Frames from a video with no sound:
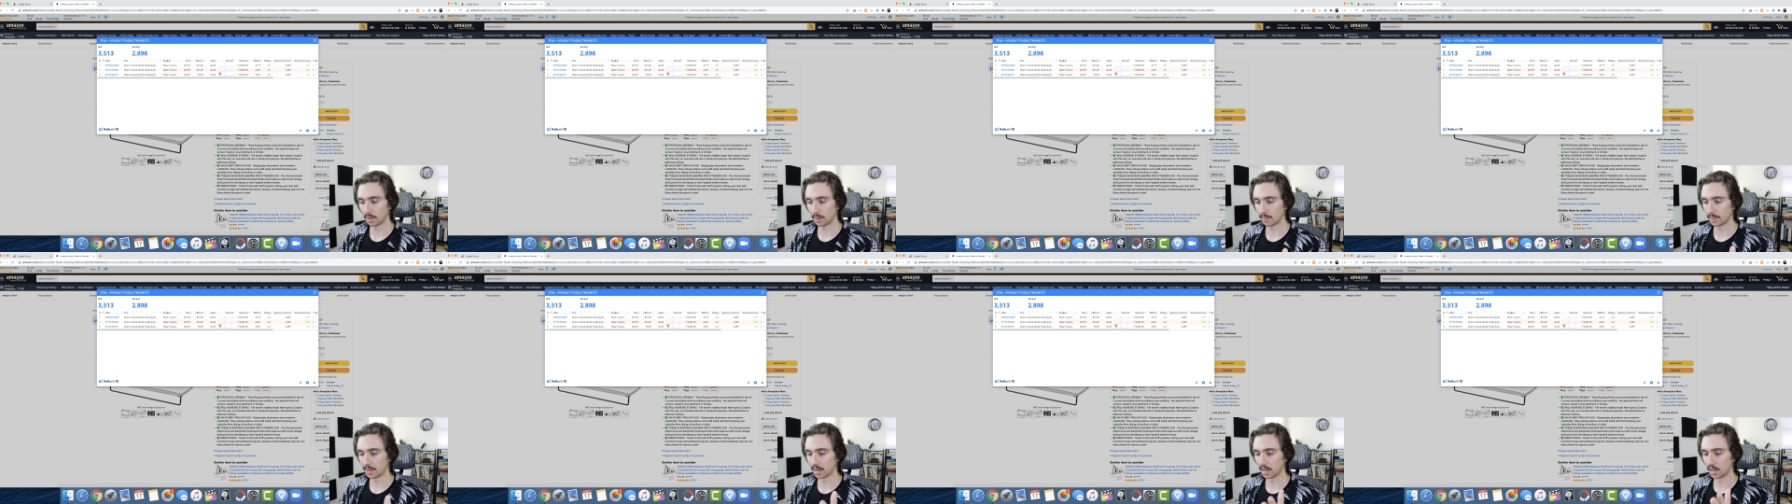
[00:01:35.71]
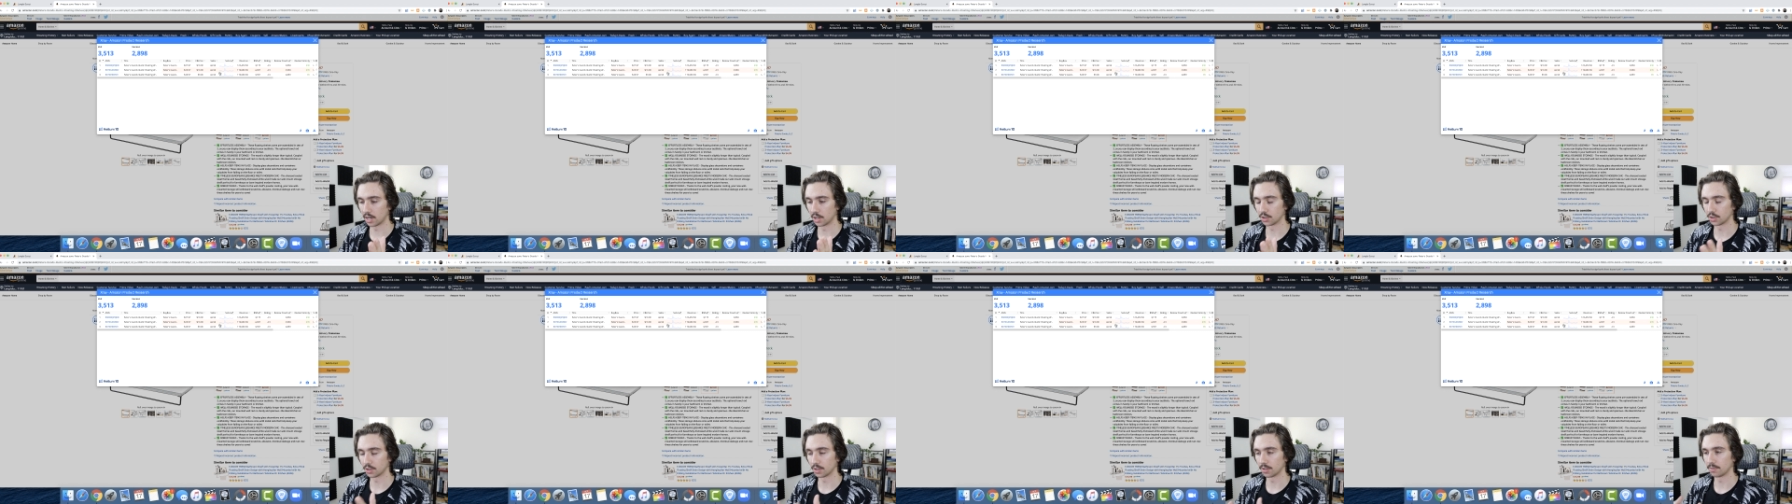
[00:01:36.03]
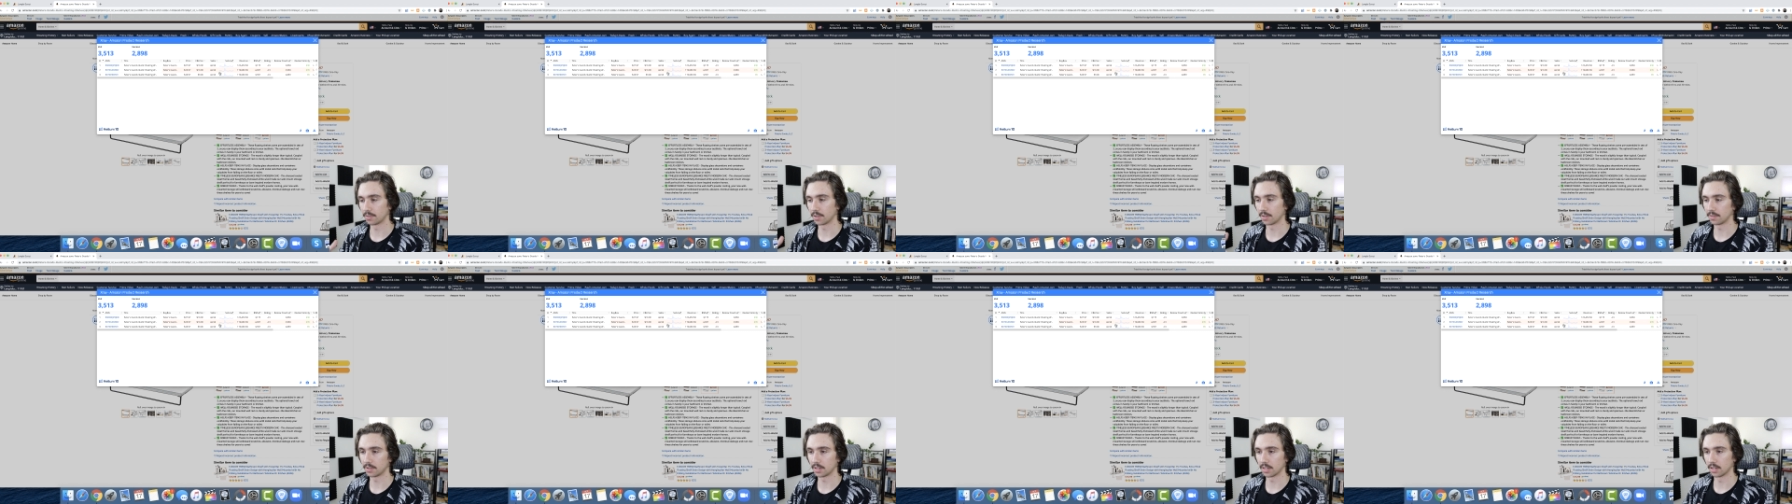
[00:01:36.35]
maybe
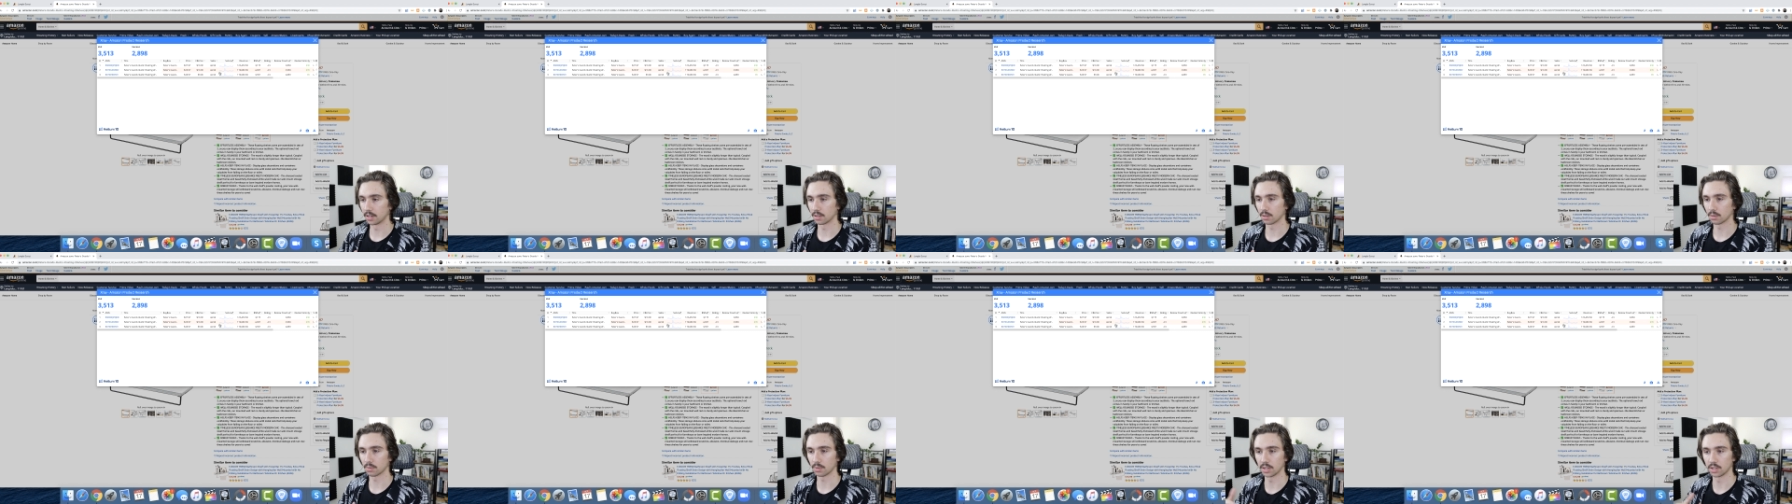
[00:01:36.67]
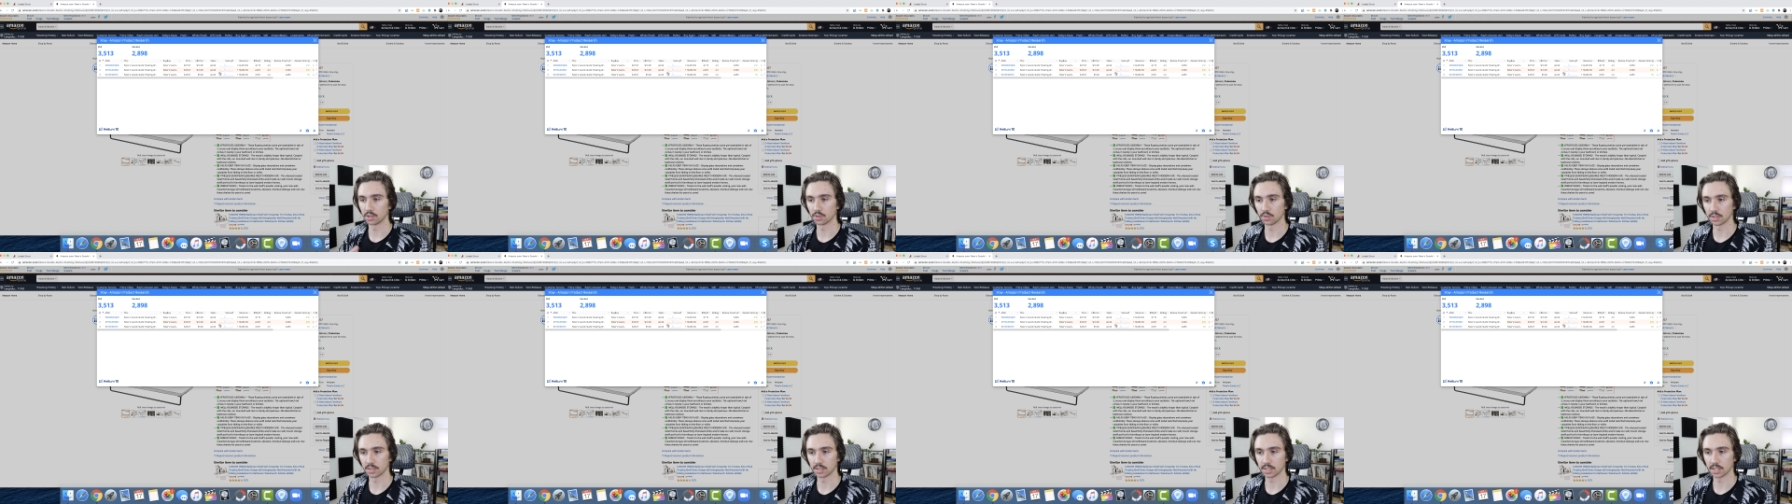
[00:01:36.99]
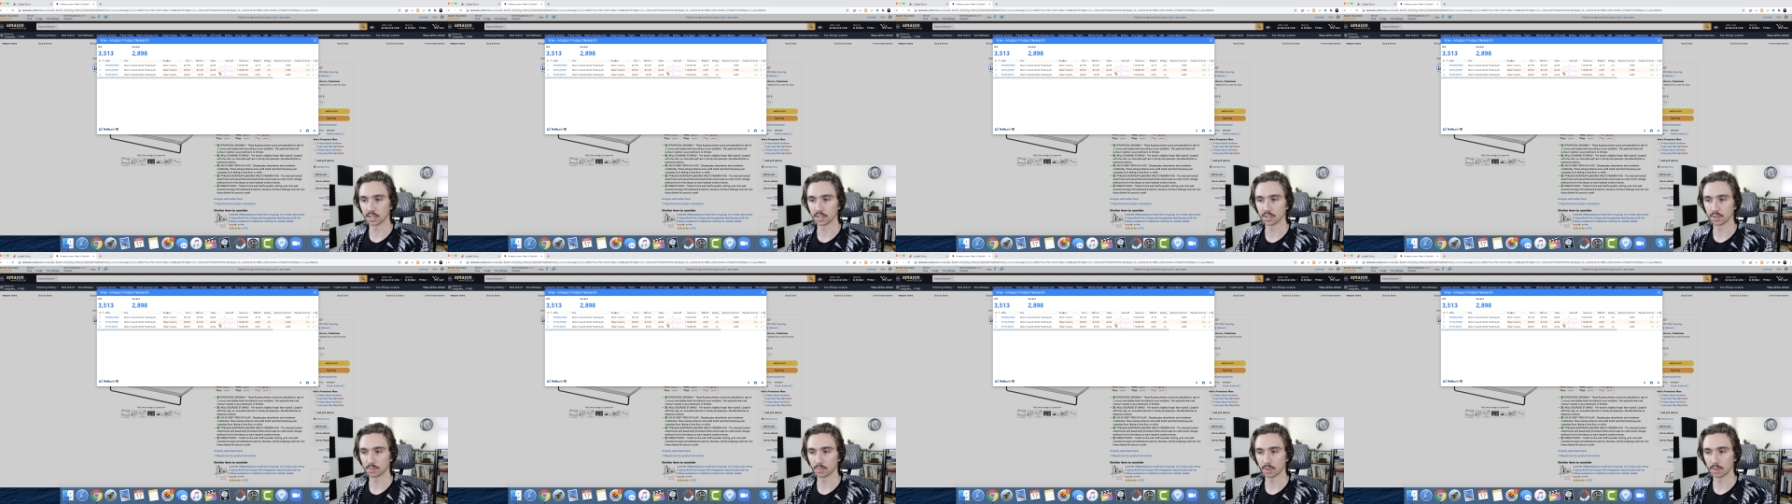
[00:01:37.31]
150 to 300
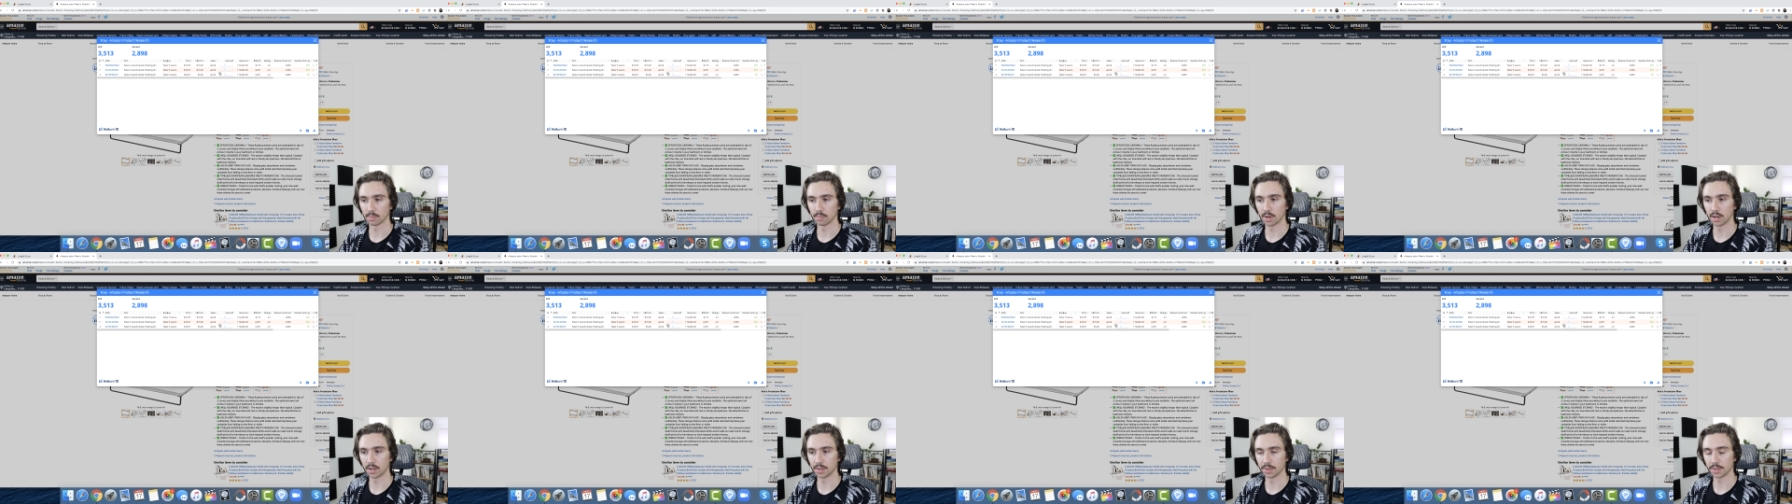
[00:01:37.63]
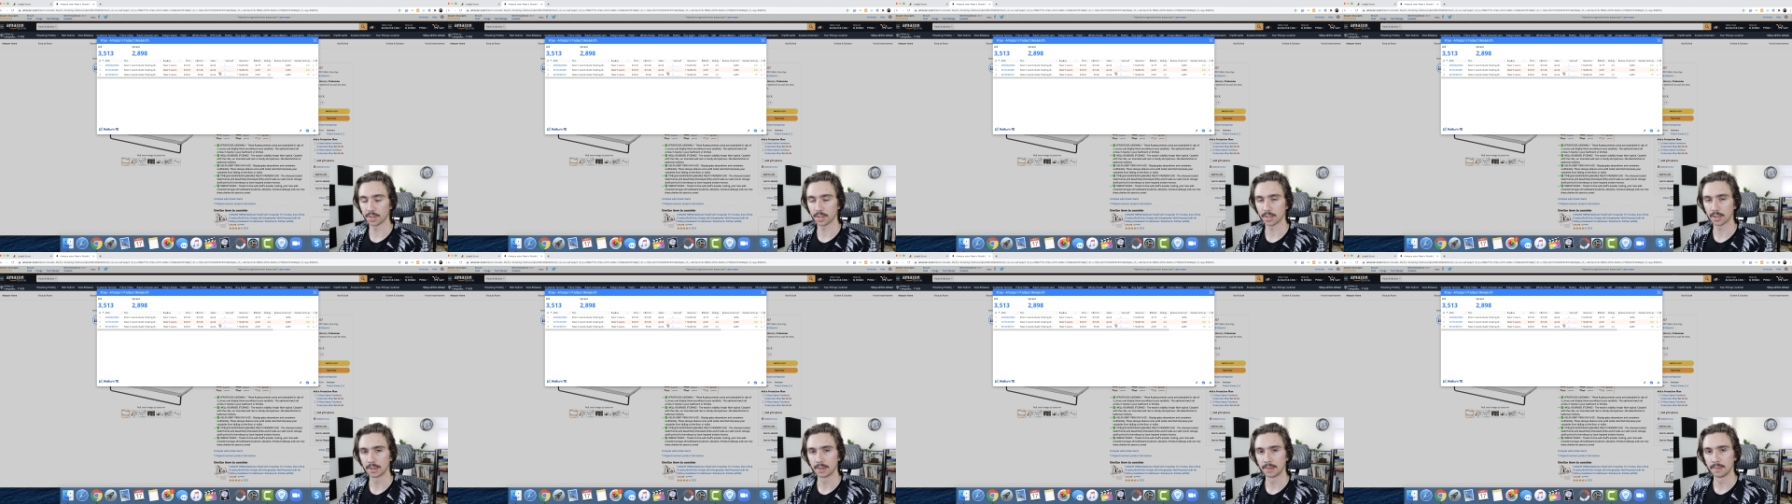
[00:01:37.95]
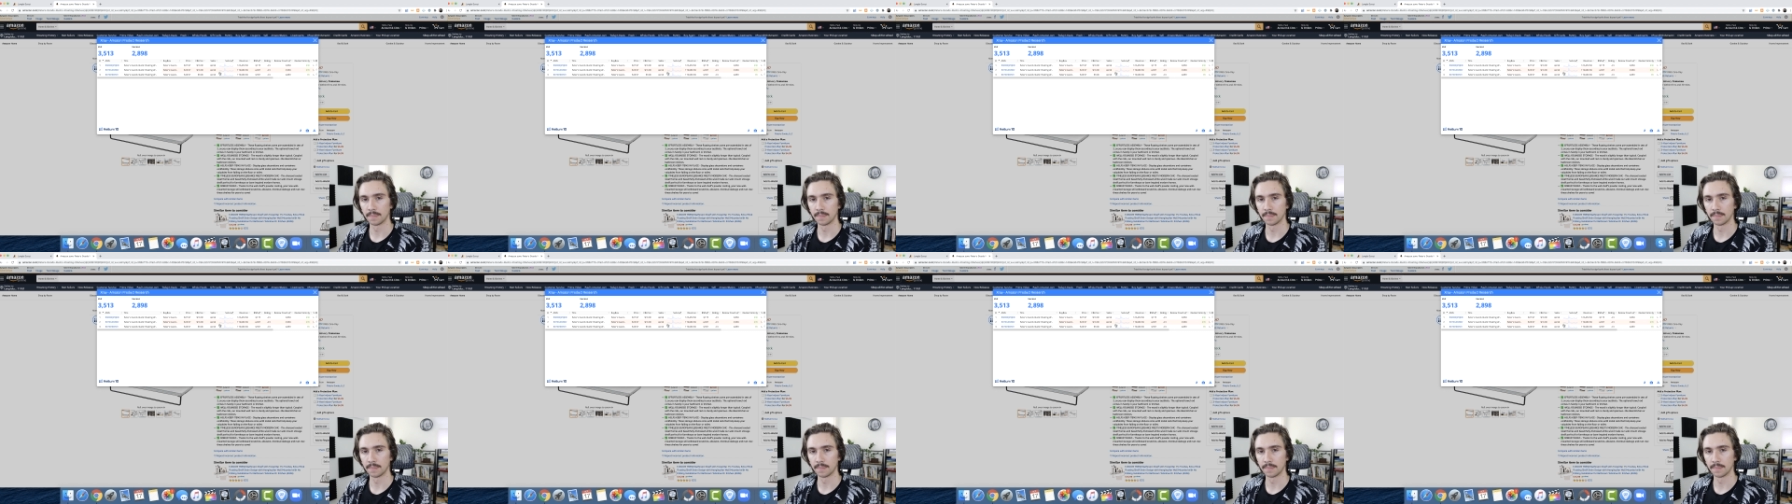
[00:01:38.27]
sales per month,